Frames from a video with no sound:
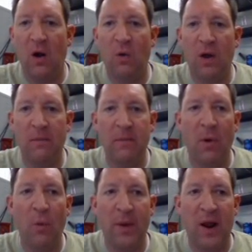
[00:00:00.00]
to
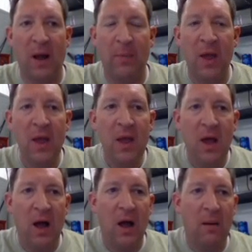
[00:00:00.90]
open up
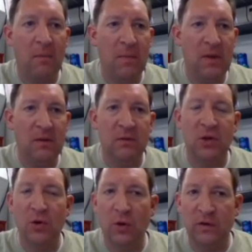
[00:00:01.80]

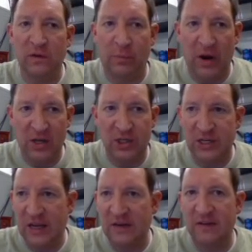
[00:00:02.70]
Google
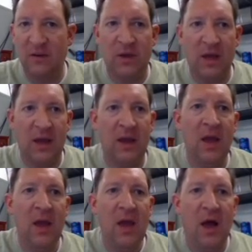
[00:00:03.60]
Spreadsheet, okay?
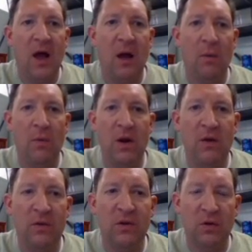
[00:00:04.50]
What we're going to
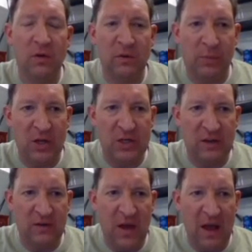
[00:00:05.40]
do with Google
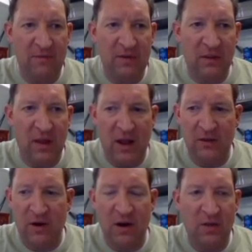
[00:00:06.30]
Spreadsheet is you have these
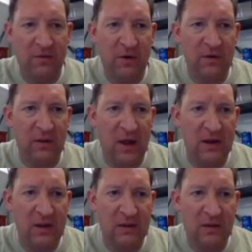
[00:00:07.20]
lines right here. The first
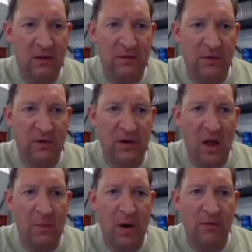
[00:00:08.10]
line, this first
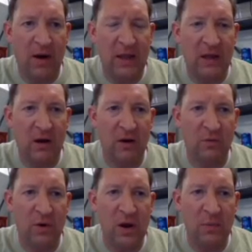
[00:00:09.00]
top part right here
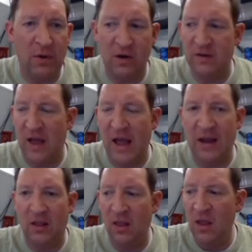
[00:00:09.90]
is where you're going to put your
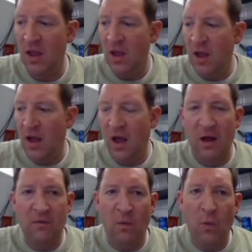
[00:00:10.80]
title
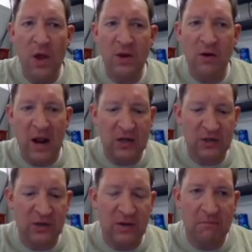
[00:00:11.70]
of what you're
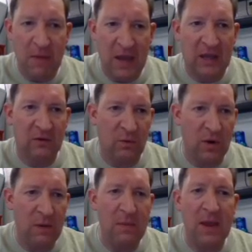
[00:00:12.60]
actually making. So
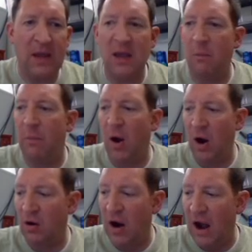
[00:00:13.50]
we're going to be making a
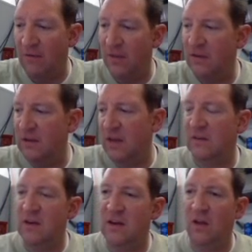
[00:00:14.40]
bar graph, and this
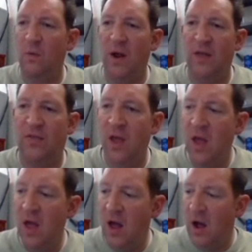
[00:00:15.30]
has to deal with
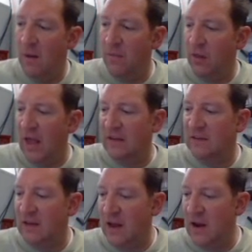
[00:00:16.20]
the
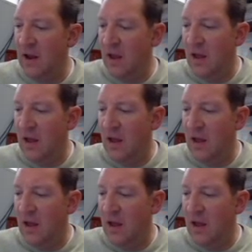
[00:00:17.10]
lesson